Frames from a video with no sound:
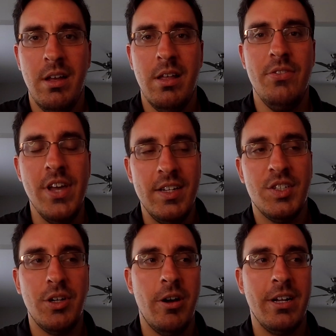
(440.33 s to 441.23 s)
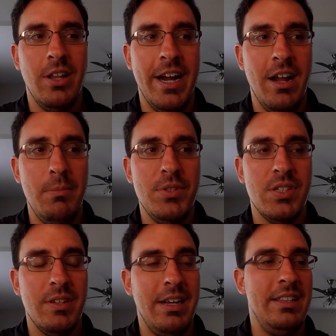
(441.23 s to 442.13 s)
then starting
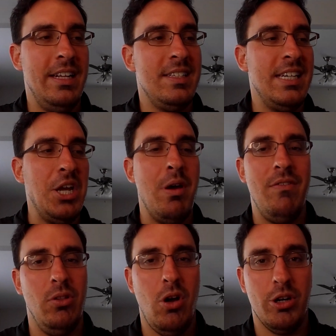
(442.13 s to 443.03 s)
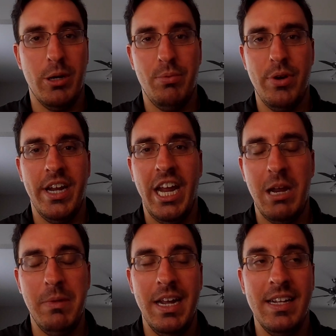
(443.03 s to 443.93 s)
lineups, and then say you have a longer
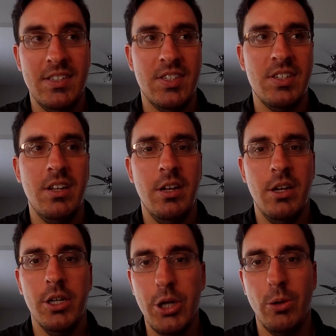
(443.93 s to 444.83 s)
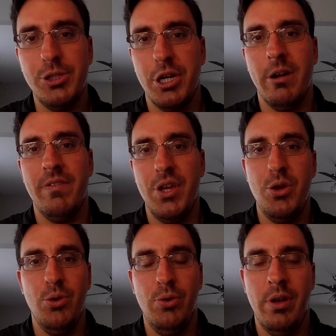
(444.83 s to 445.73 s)
pregame, it's coach
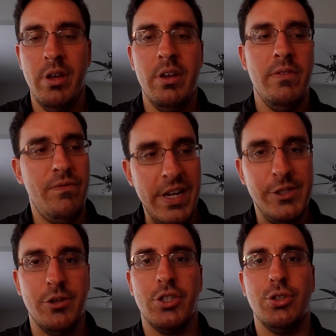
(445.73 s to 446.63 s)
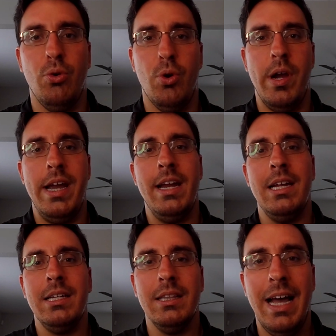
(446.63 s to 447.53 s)
interview, feature story,
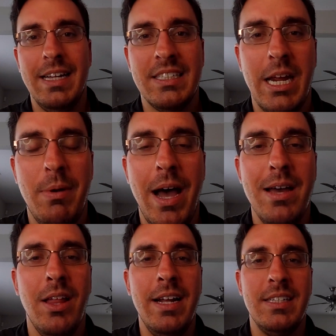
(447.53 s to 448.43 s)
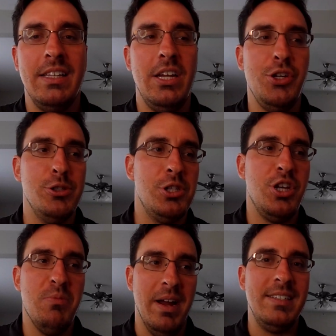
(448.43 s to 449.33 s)
last game highlights, and then usually
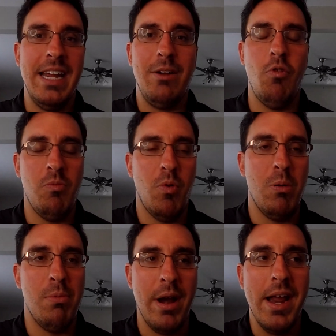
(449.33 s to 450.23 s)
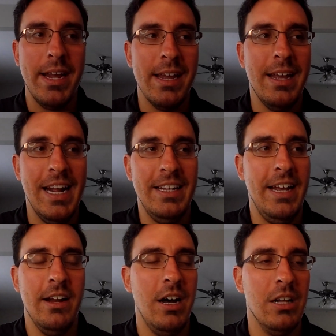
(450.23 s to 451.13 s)
you might take one more break and
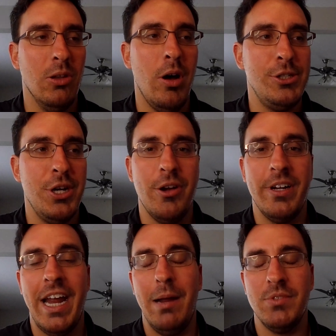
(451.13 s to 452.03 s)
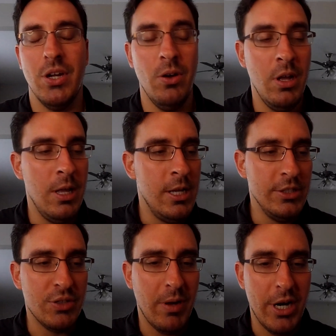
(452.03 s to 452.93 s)
then launch in your game. So
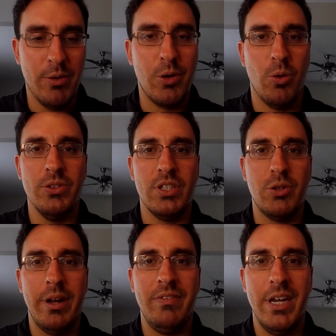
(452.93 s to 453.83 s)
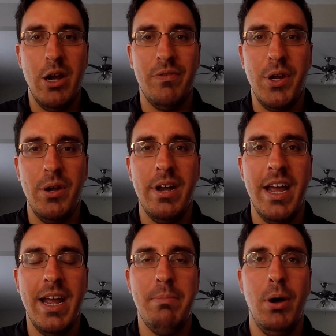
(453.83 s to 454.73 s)
just wanted to record this quick video for you
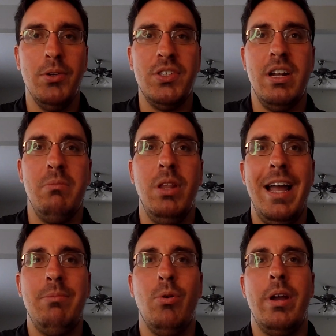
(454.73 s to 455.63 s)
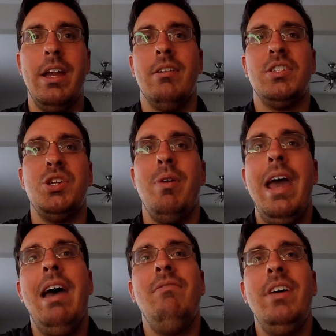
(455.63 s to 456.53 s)
today, post it on Blackboard here so you
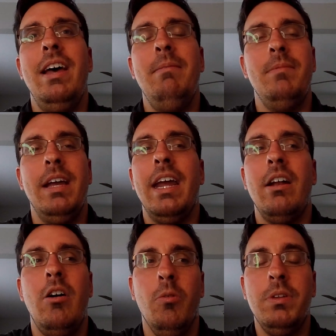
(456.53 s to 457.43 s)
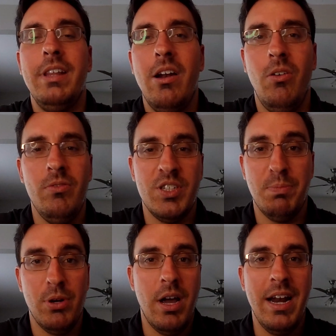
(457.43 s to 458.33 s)
have that, and hopefully that'll
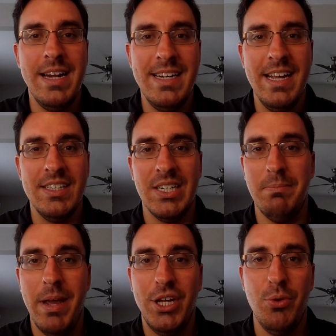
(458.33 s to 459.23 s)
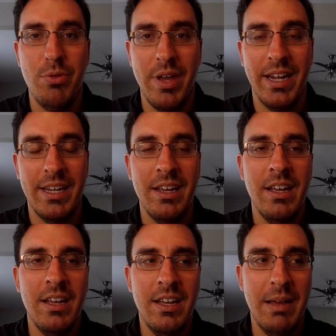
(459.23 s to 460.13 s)
spur on ideas and make you think
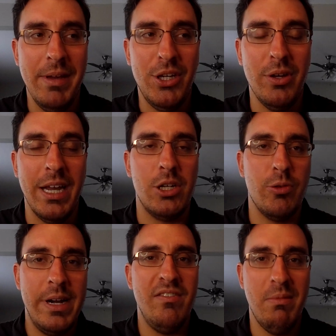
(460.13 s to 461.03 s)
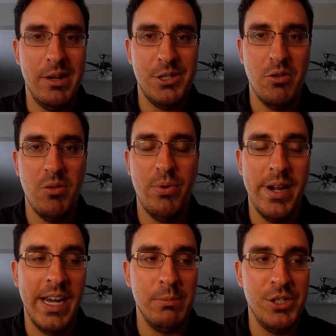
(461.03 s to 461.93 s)
and make you get creative about your own
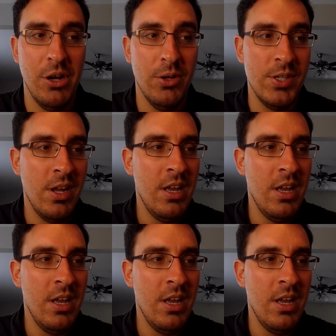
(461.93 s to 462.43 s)
pregame shows.